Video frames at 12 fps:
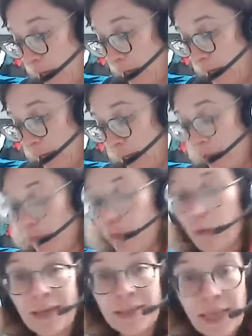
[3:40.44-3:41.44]
For
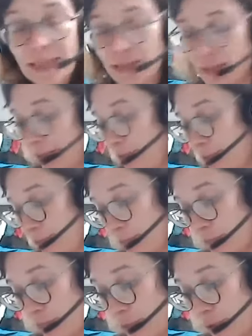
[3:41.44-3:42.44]
intensive
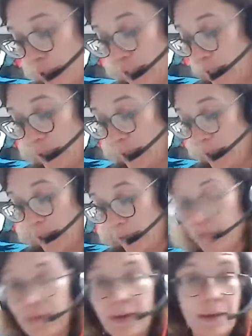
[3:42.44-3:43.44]
breeding,
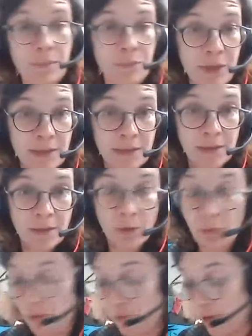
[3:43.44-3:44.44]
they're bred in
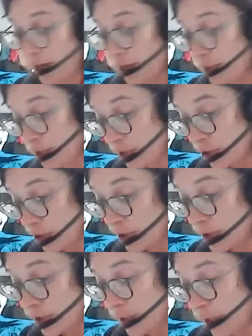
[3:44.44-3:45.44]
horrific
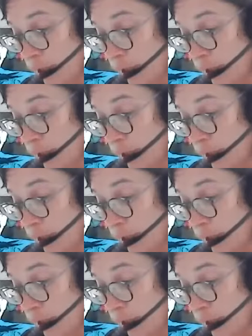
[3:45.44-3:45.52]
conditions,